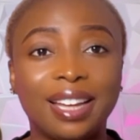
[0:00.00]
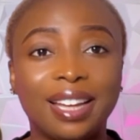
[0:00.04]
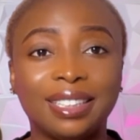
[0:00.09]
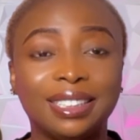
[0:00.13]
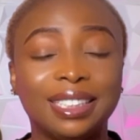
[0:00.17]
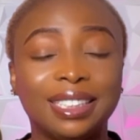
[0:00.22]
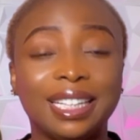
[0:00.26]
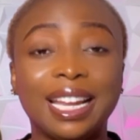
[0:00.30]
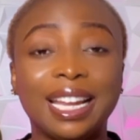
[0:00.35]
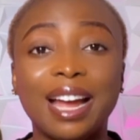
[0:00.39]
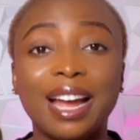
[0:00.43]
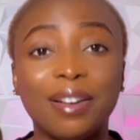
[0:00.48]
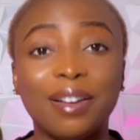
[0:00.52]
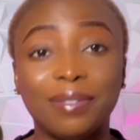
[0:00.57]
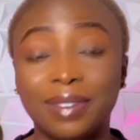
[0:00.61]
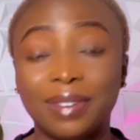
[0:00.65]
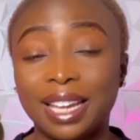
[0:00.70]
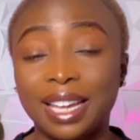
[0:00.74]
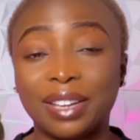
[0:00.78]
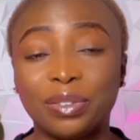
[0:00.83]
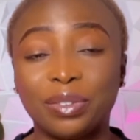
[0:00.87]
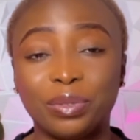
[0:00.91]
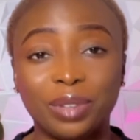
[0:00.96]
They have
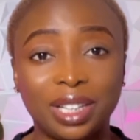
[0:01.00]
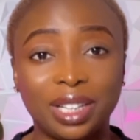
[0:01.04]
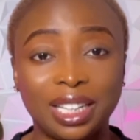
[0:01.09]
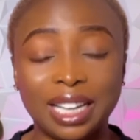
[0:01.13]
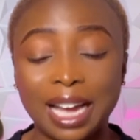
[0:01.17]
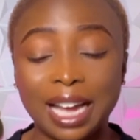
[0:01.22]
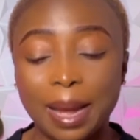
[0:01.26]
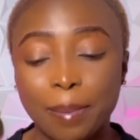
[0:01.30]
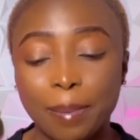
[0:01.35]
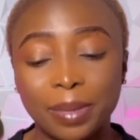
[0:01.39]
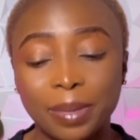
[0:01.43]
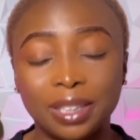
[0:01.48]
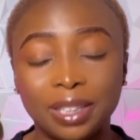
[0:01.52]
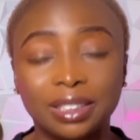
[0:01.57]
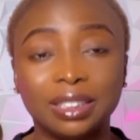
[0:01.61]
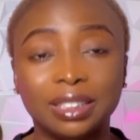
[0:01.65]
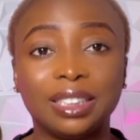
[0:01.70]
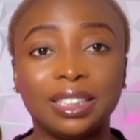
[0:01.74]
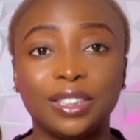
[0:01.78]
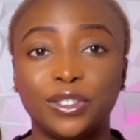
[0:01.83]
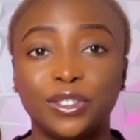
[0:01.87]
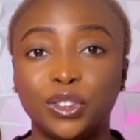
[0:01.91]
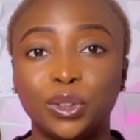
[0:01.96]
like really amazing
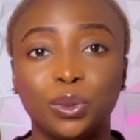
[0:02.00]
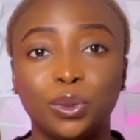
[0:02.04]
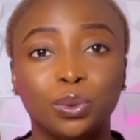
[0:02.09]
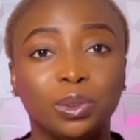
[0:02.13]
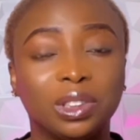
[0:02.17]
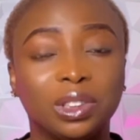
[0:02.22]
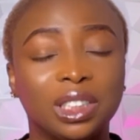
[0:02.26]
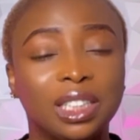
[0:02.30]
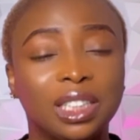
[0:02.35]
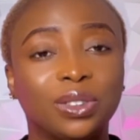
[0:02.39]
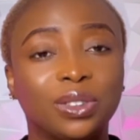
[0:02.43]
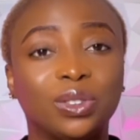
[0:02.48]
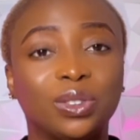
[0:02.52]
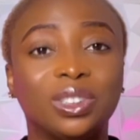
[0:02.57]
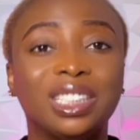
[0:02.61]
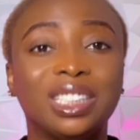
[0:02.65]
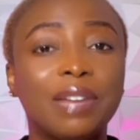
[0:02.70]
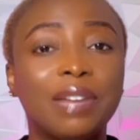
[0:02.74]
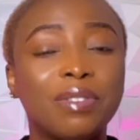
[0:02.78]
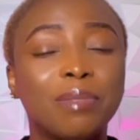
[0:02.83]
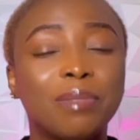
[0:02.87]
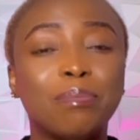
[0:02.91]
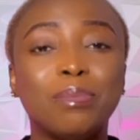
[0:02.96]
kitchen utensils. They have
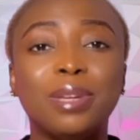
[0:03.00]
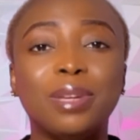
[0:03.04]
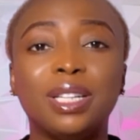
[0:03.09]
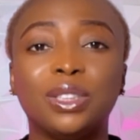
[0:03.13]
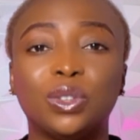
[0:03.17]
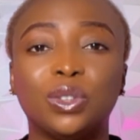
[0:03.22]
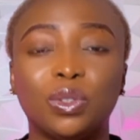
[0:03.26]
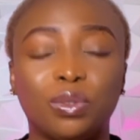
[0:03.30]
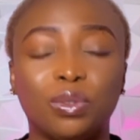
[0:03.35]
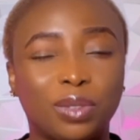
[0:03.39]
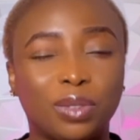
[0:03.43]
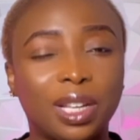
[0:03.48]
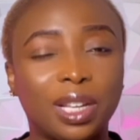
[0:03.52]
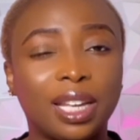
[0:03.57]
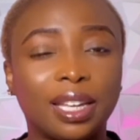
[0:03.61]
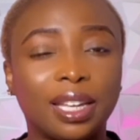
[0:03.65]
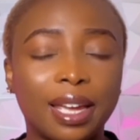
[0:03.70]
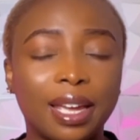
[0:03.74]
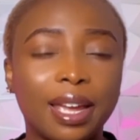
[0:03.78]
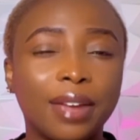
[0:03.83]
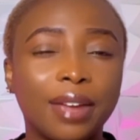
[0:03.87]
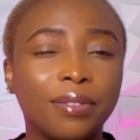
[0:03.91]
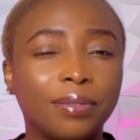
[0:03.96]
a mix of like
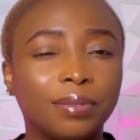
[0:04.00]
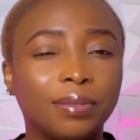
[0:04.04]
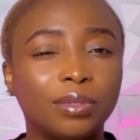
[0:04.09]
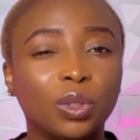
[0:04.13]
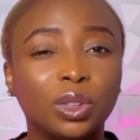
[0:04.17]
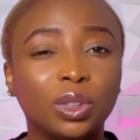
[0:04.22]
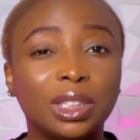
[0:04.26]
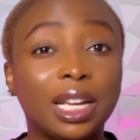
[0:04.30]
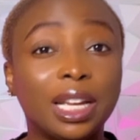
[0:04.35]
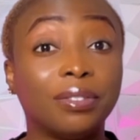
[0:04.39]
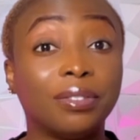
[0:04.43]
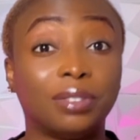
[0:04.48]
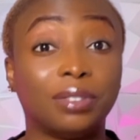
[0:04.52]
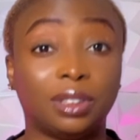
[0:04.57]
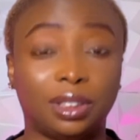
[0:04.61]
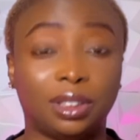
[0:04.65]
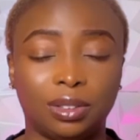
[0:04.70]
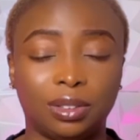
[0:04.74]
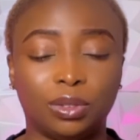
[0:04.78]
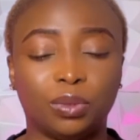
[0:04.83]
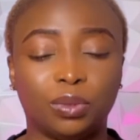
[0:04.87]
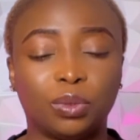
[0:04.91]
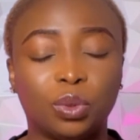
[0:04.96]
not everything,
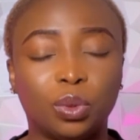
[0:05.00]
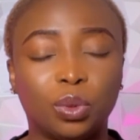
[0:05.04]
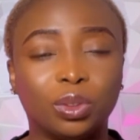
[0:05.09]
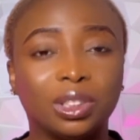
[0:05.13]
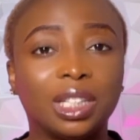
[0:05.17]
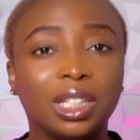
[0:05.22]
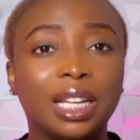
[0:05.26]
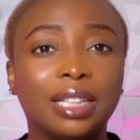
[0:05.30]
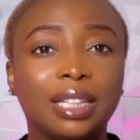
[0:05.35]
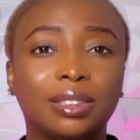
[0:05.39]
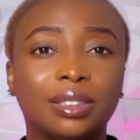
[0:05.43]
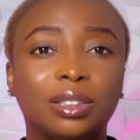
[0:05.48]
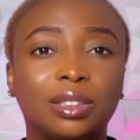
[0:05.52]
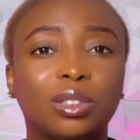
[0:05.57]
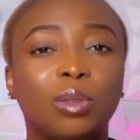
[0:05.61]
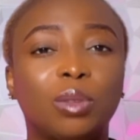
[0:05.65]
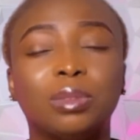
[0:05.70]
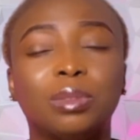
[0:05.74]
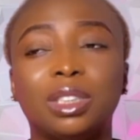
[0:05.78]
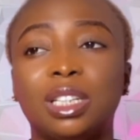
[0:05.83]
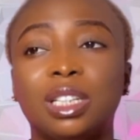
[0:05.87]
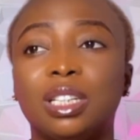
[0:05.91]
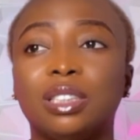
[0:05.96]
of course. Like some
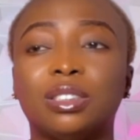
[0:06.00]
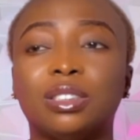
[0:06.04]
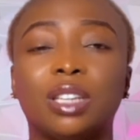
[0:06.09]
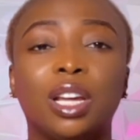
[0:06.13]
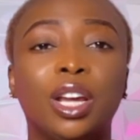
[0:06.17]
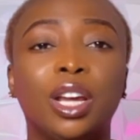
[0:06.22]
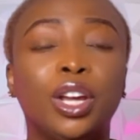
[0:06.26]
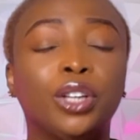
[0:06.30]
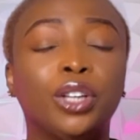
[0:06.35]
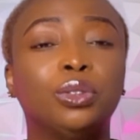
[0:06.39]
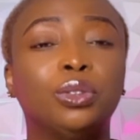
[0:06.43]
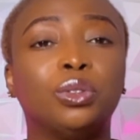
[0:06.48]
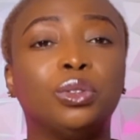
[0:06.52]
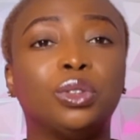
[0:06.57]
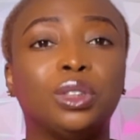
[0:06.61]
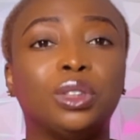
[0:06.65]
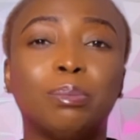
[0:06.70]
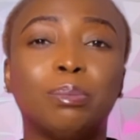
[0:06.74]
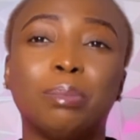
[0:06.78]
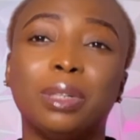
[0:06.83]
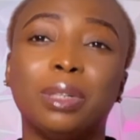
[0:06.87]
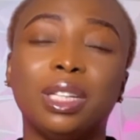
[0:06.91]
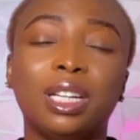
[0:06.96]
things you see
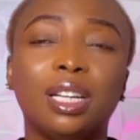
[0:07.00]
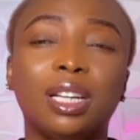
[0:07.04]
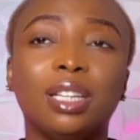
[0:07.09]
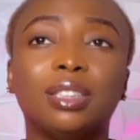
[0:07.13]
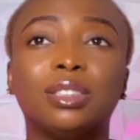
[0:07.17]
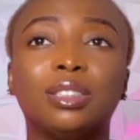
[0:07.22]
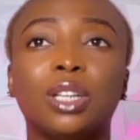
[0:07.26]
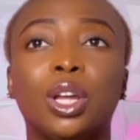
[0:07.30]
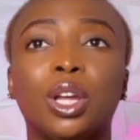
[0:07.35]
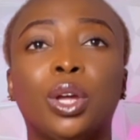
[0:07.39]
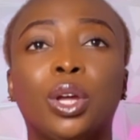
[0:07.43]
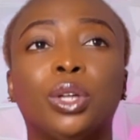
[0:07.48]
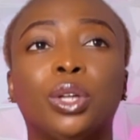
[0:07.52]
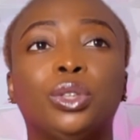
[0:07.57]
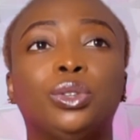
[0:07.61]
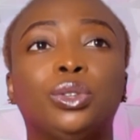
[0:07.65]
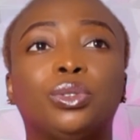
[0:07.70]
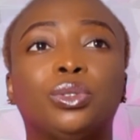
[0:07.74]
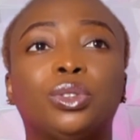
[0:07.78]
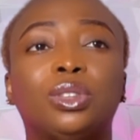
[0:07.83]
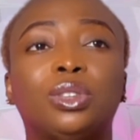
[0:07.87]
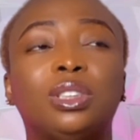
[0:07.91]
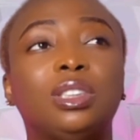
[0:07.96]
plates, you
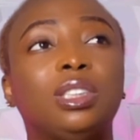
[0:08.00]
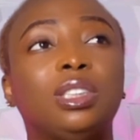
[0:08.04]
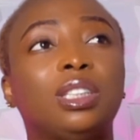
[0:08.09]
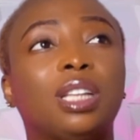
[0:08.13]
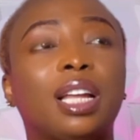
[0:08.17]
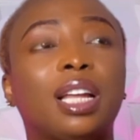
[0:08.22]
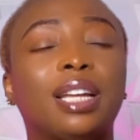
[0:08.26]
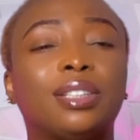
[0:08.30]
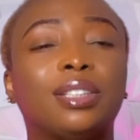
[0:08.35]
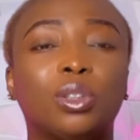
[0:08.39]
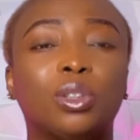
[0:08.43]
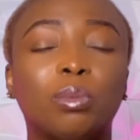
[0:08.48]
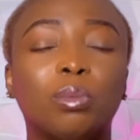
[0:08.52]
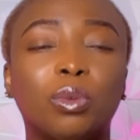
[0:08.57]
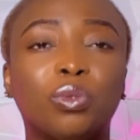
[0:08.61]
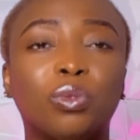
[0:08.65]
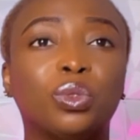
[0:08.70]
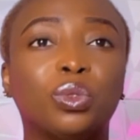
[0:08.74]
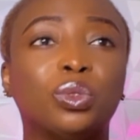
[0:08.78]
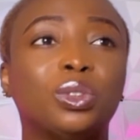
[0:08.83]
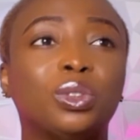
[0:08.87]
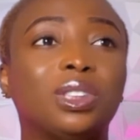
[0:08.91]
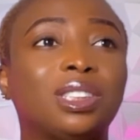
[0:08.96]
see like some of
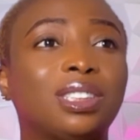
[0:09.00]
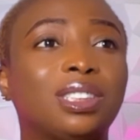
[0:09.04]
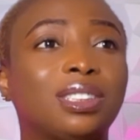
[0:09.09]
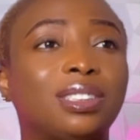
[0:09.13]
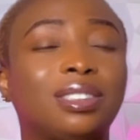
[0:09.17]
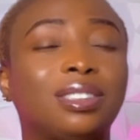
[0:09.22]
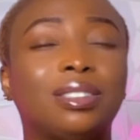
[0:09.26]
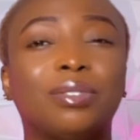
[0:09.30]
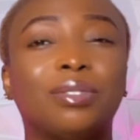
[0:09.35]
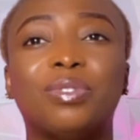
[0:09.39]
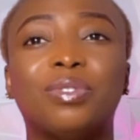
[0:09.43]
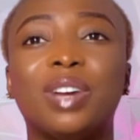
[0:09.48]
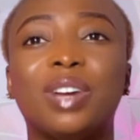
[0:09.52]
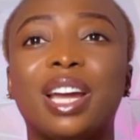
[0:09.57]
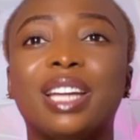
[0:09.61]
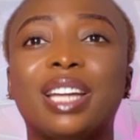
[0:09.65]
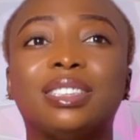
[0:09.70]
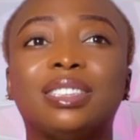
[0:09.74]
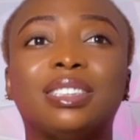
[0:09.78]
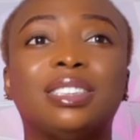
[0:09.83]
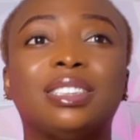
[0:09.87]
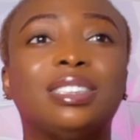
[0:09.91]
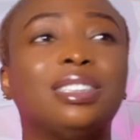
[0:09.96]
those
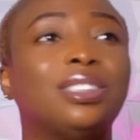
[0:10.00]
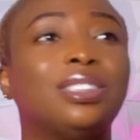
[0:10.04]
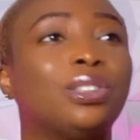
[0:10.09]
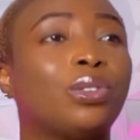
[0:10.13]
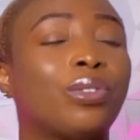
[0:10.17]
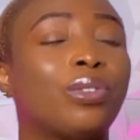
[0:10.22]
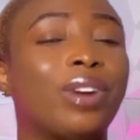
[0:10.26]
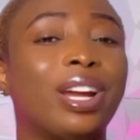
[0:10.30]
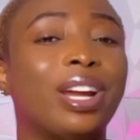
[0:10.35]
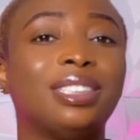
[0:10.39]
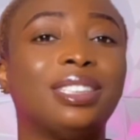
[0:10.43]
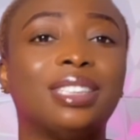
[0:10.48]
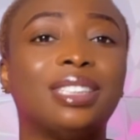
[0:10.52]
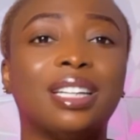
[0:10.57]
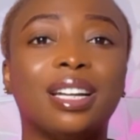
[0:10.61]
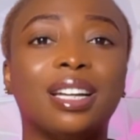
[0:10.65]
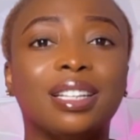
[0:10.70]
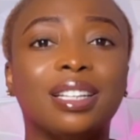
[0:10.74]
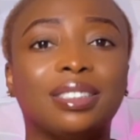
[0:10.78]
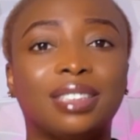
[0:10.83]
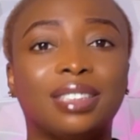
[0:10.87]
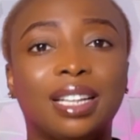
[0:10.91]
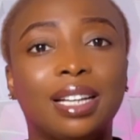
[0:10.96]
devices,
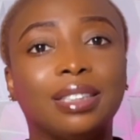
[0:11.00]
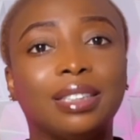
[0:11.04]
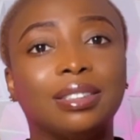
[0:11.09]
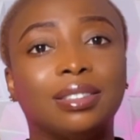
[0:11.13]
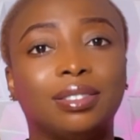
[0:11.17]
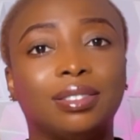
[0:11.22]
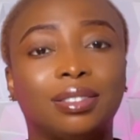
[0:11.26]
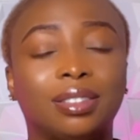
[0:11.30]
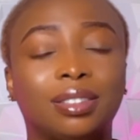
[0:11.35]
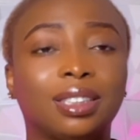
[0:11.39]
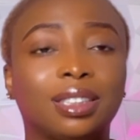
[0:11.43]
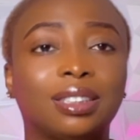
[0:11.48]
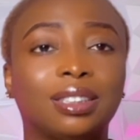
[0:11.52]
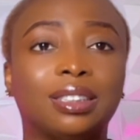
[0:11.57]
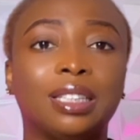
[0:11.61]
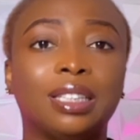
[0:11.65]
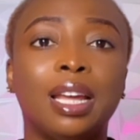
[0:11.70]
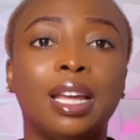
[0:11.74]
grinders, and the rest.